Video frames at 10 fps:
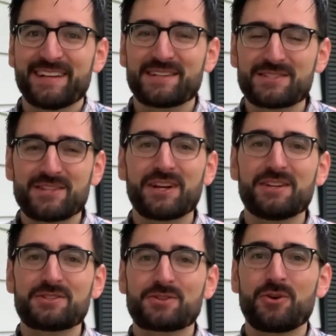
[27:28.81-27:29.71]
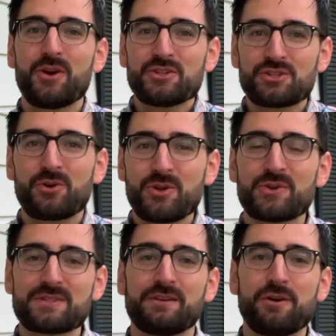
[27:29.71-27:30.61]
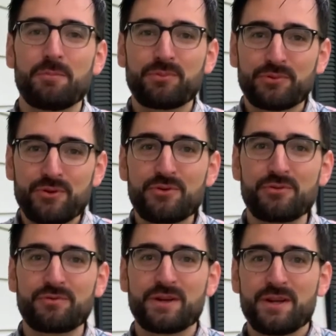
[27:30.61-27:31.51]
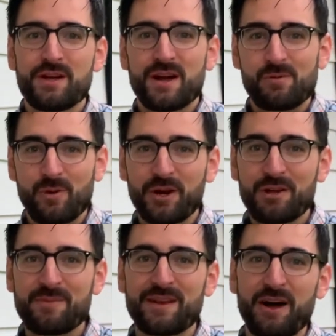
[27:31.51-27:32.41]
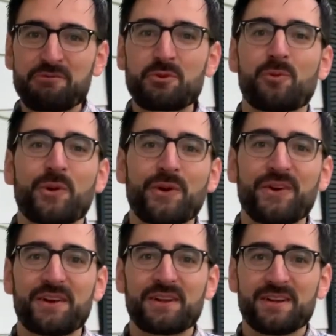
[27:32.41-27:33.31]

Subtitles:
to study to show yourself approved, a workman of the word,